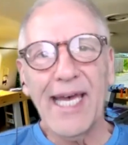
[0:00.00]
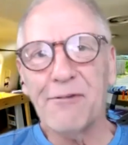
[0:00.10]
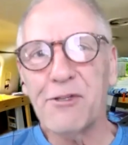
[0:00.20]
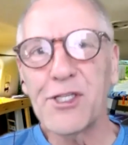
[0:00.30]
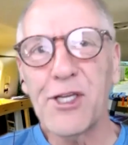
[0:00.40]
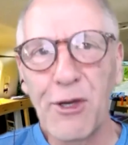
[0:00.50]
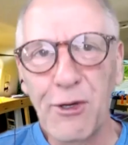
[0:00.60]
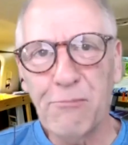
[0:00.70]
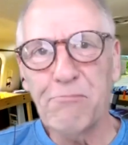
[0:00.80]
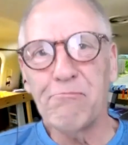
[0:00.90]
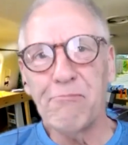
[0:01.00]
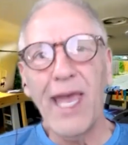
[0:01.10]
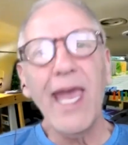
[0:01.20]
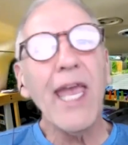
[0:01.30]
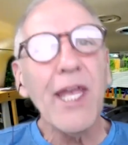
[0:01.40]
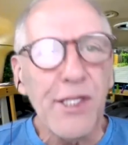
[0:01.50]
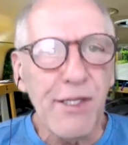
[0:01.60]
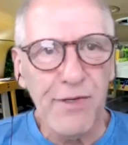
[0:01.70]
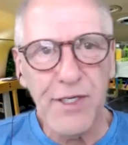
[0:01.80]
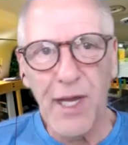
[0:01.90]
so, age
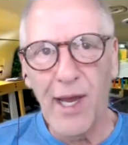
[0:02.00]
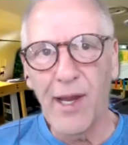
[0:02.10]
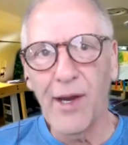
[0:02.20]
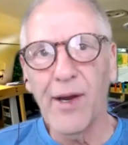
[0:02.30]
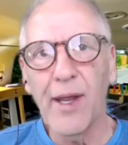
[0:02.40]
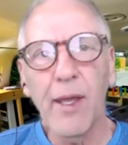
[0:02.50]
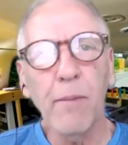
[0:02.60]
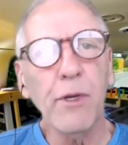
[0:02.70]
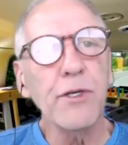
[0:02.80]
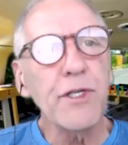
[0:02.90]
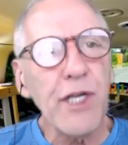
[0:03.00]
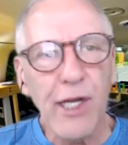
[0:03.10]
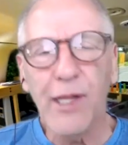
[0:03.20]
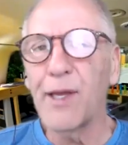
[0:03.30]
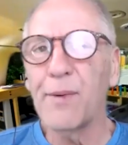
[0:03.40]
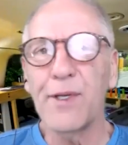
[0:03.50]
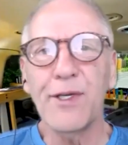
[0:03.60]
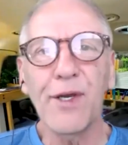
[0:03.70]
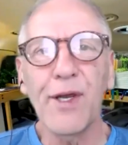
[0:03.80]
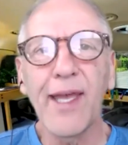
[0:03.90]
of a tire, particularly when
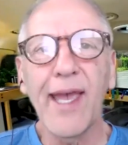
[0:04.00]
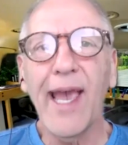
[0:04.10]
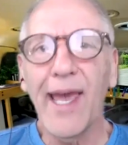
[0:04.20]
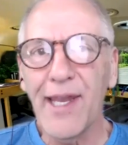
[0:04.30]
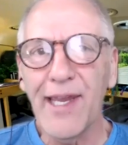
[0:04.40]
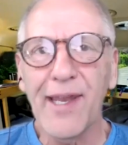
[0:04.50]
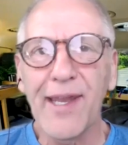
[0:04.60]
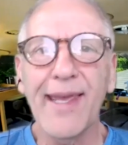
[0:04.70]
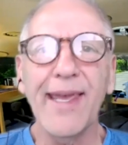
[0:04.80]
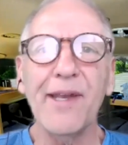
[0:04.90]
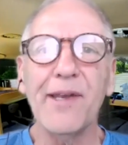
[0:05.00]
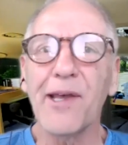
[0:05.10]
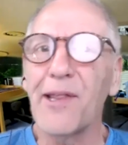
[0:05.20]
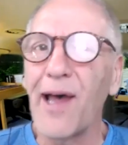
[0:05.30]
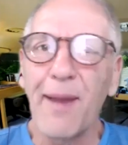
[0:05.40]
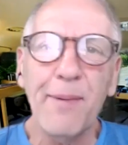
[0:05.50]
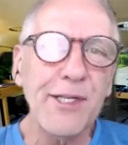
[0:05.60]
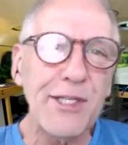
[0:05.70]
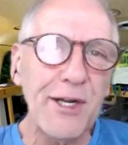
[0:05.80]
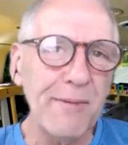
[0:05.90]
you're heading into
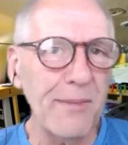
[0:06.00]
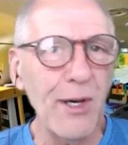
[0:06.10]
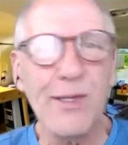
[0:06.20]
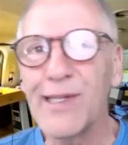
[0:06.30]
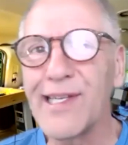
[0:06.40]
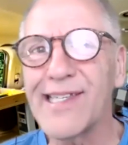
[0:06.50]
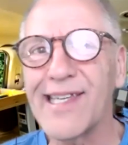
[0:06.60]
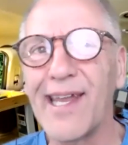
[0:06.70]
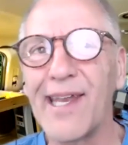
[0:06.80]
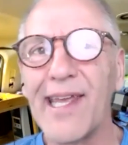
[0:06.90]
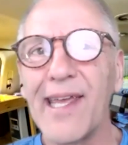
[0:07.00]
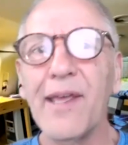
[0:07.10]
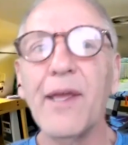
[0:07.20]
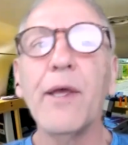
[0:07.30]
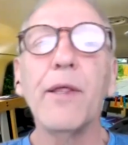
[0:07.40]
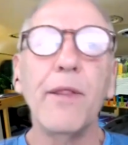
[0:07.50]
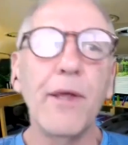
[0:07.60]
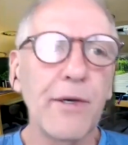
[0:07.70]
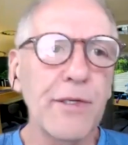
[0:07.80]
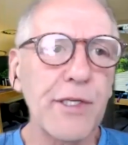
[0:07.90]
climates that are mostly sunny,
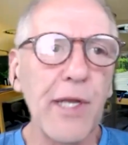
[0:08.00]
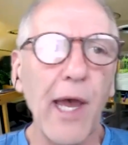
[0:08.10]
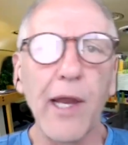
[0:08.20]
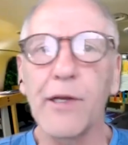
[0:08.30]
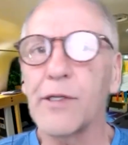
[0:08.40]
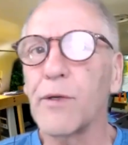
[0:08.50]
those tires